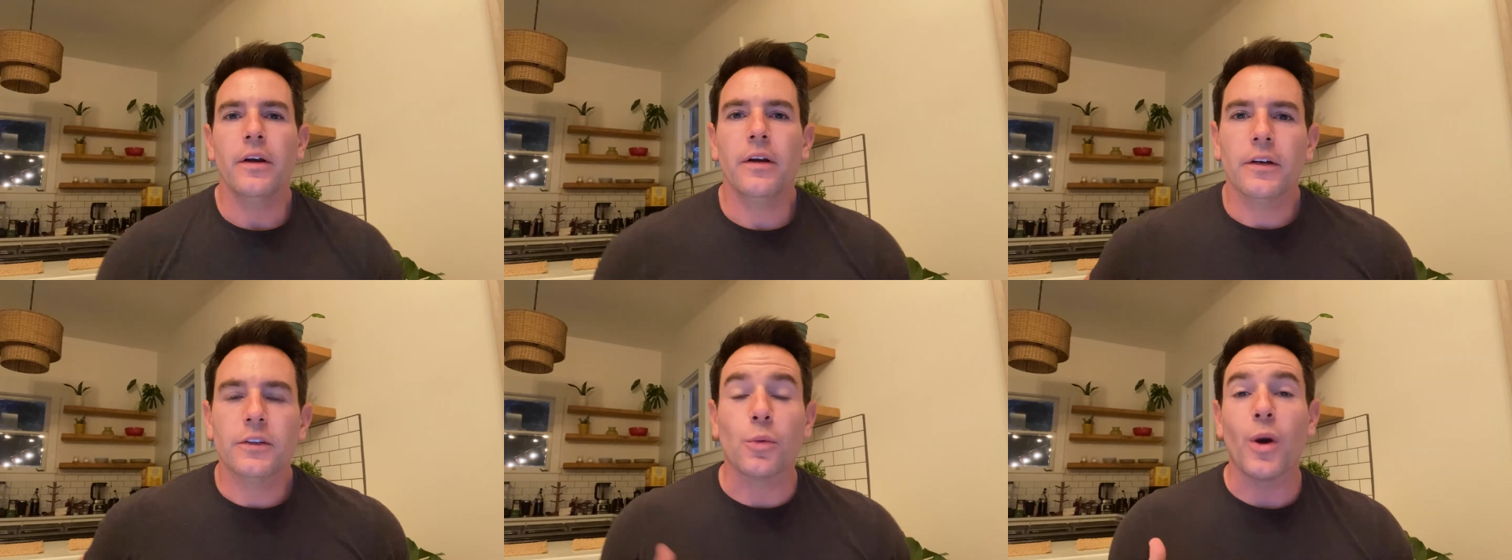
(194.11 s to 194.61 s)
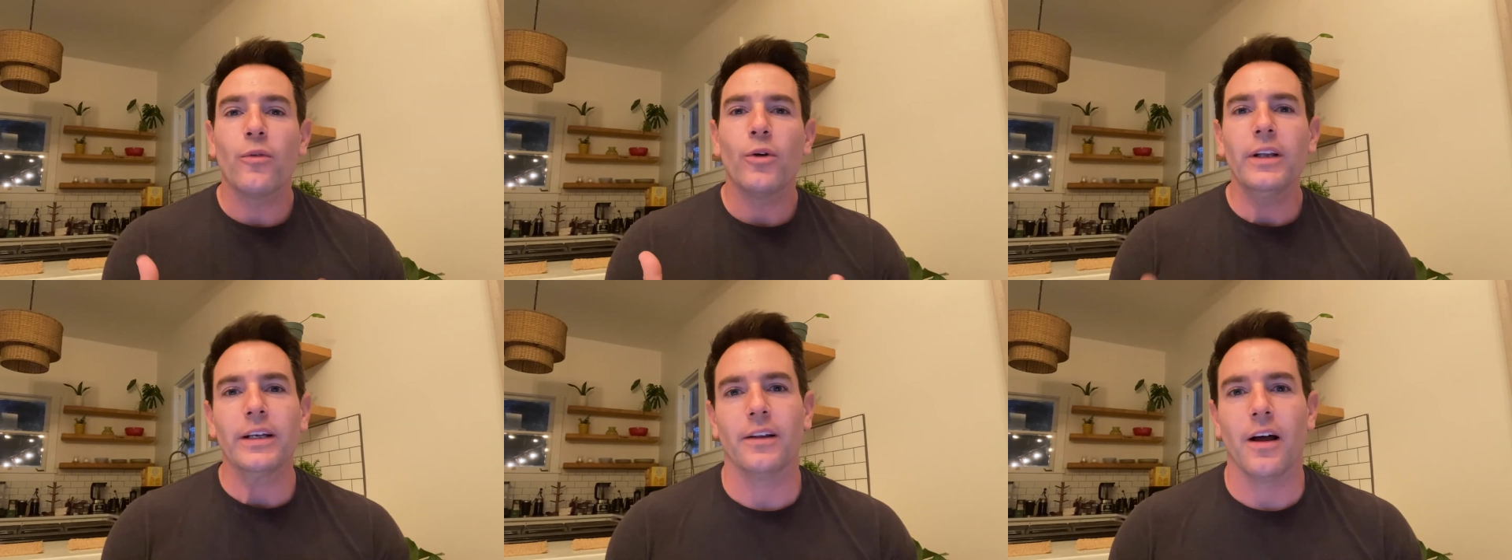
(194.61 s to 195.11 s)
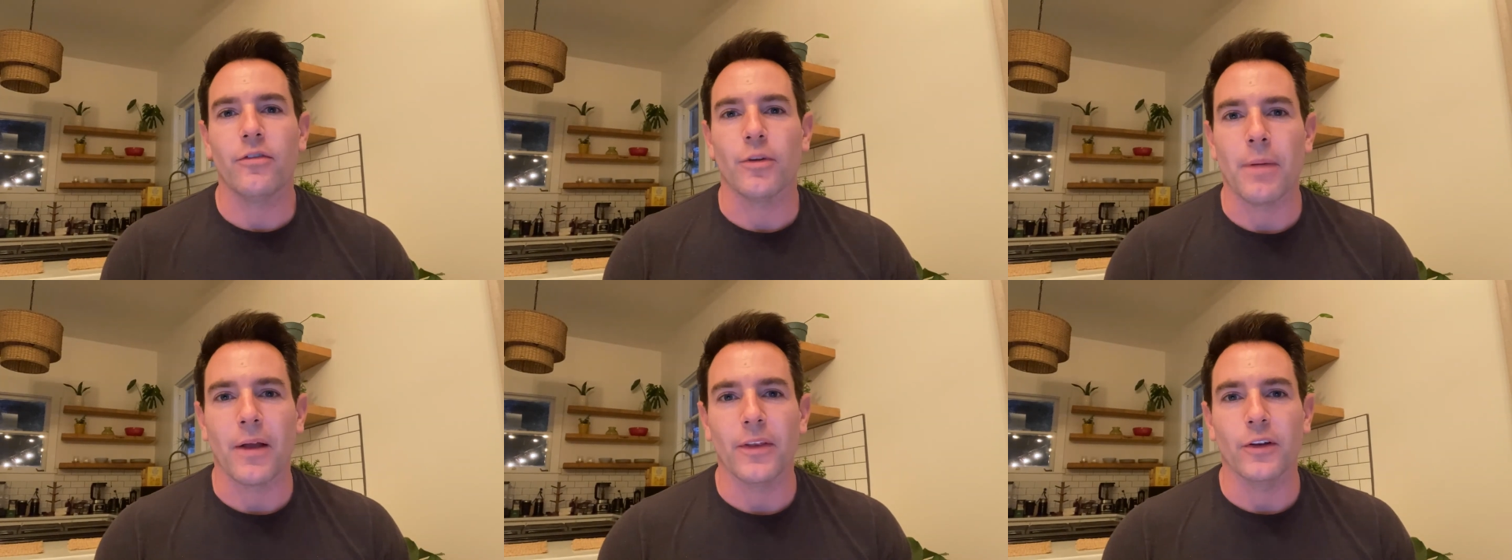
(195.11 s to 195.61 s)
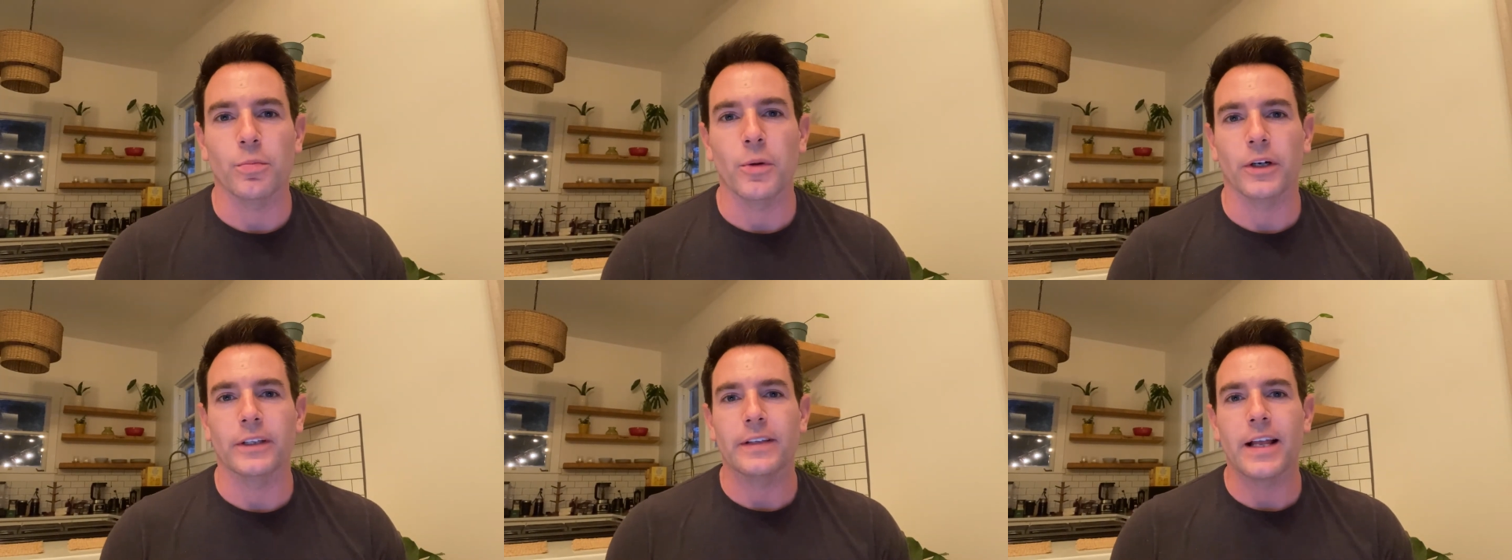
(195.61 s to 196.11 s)
So what I really love about this
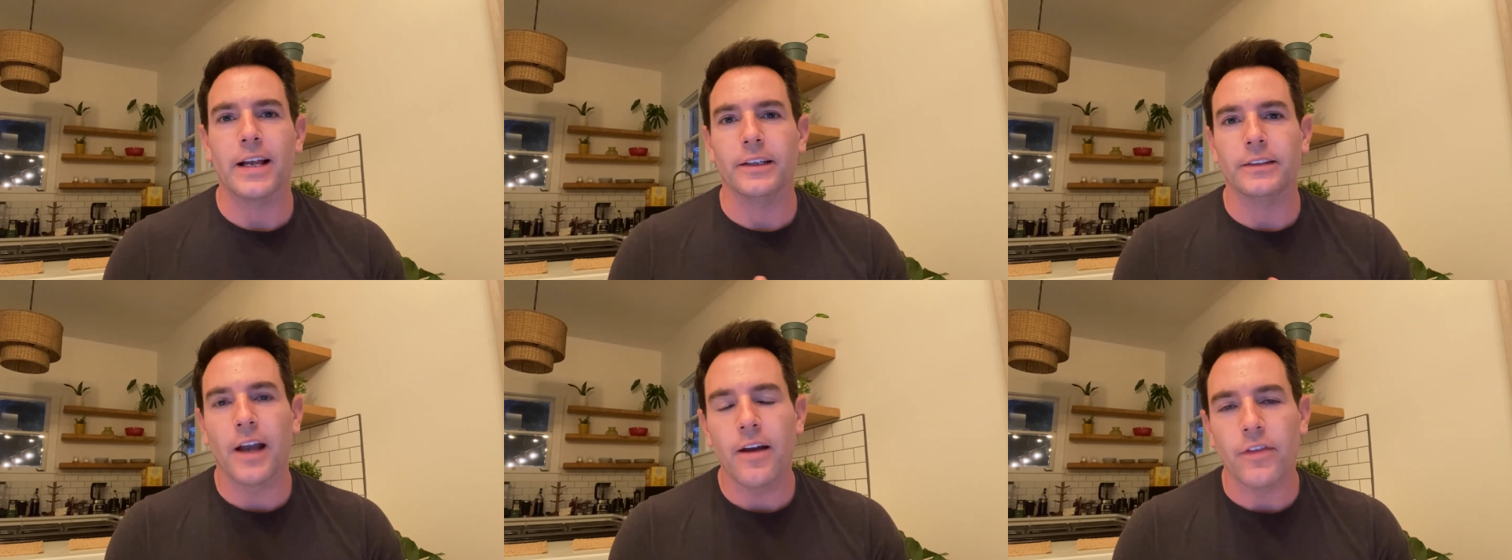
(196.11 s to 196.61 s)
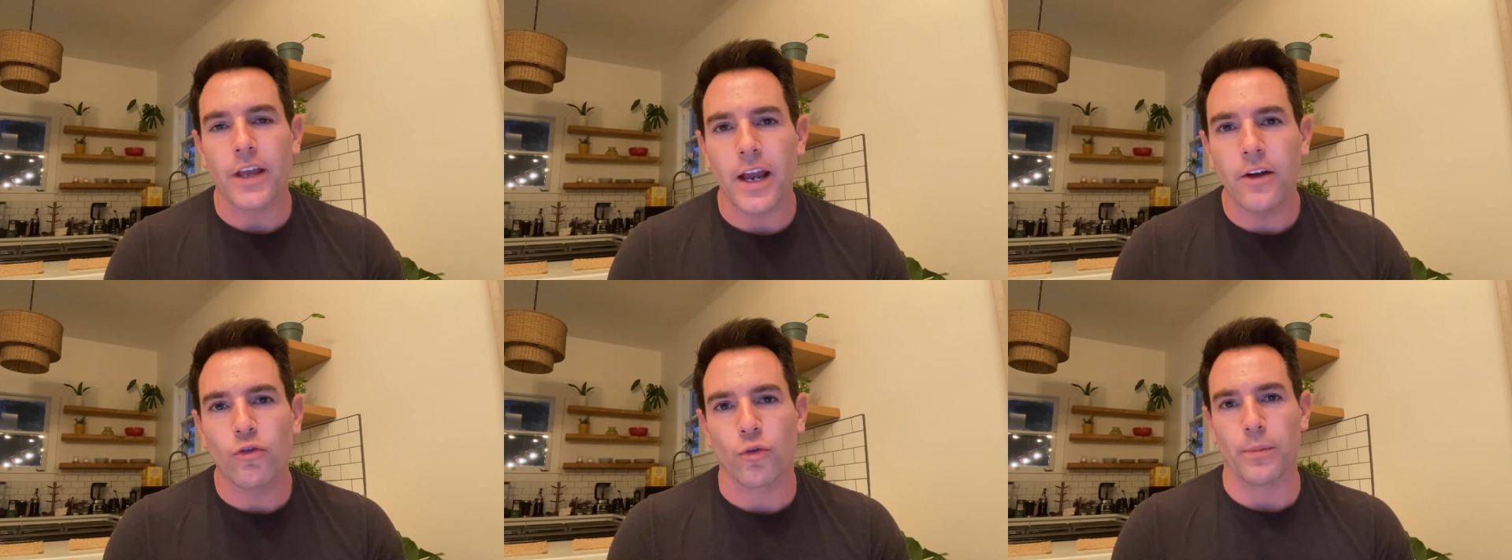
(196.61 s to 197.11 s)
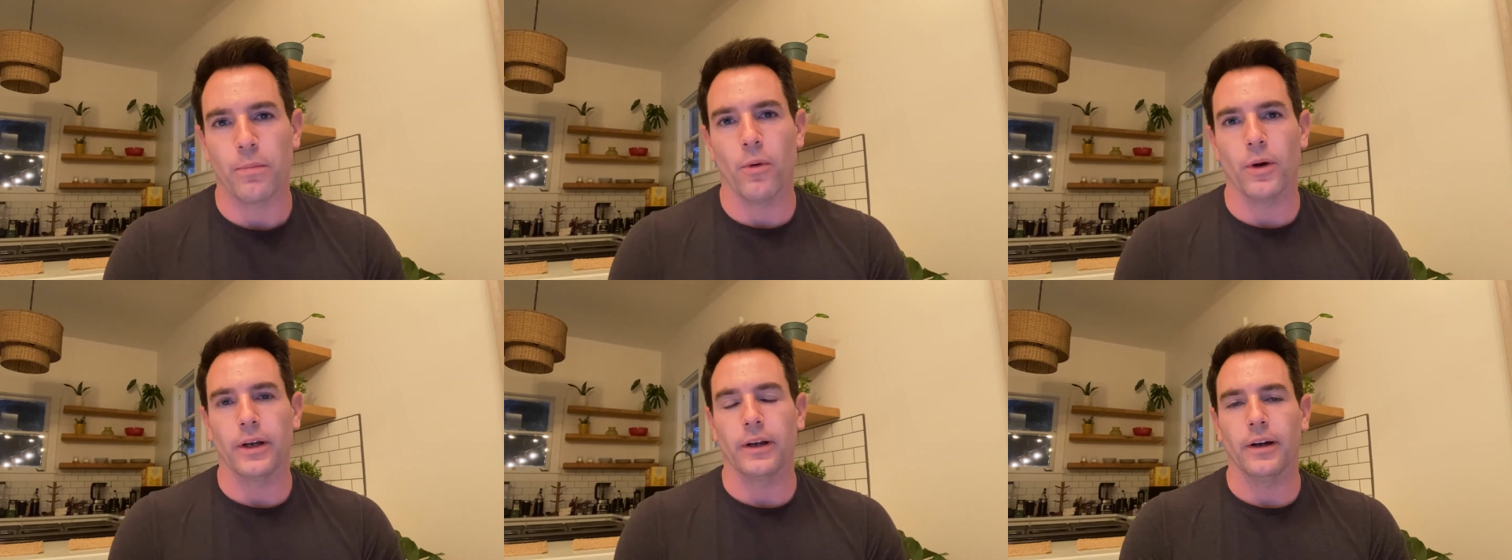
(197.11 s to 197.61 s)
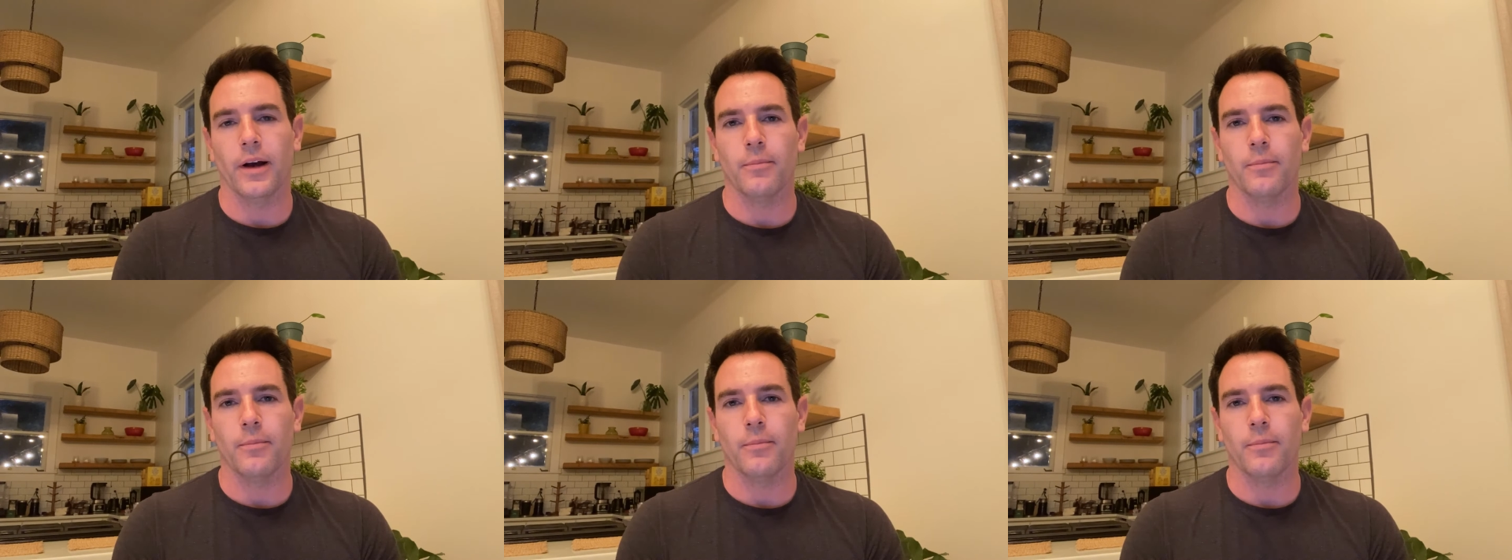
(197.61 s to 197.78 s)
book is that it's kind of the entry point